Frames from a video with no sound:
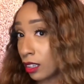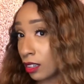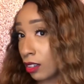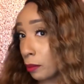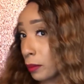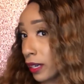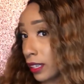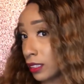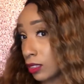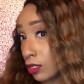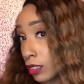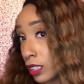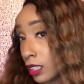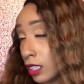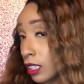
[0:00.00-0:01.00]
Oh, I might have to
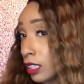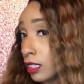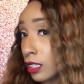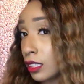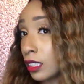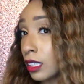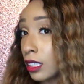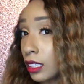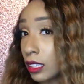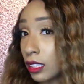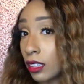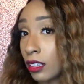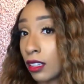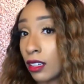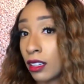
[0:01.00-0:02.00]
order her another color,
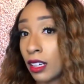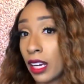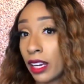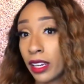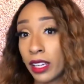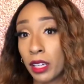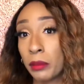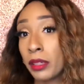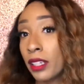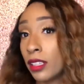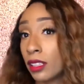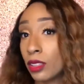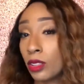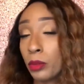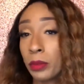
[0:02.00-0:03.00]
y'all. I am
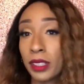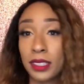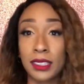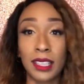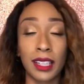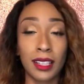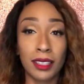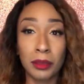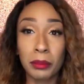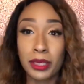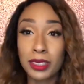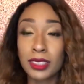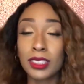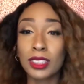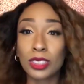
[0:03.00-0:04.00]
getting a little bit of tangling,
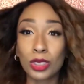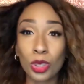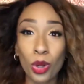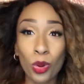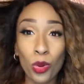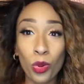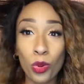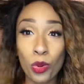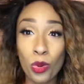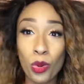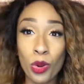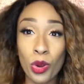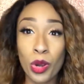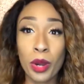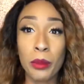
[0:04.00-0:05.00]
but she's so
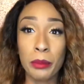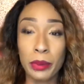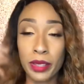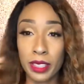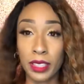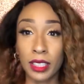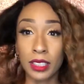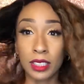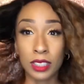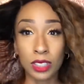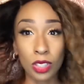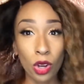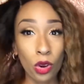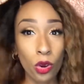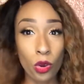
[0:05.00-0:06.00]
pretty and
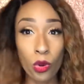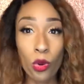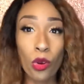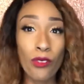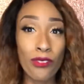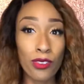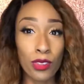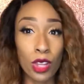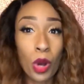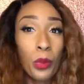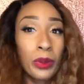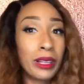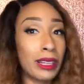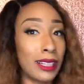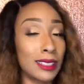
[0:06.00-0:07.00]
so
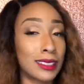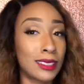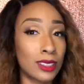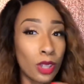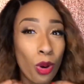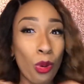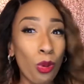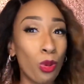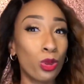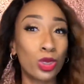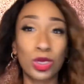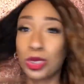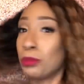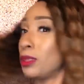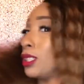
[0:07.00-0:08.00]
flowy, and so
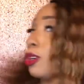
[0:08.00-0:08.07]
should